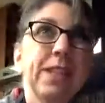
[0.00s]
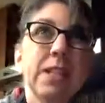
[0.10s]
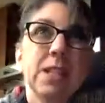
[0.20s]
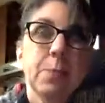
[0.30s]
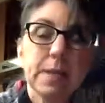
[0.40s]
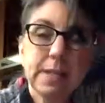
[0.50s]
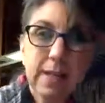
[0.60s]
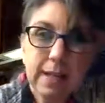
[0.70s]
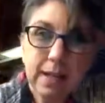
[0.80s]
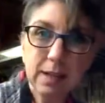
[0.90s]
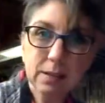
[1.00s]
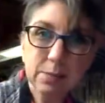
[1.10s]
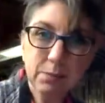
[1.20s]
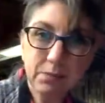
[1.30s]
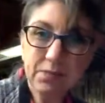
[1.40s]
it's been taking
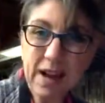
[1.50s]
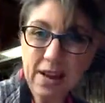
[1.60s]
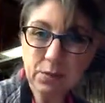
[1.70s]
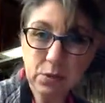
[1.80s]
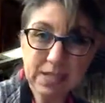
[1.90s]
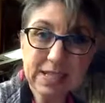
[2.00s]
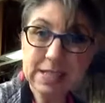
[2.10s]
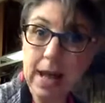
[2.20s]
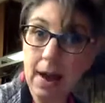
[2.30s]
5 or 6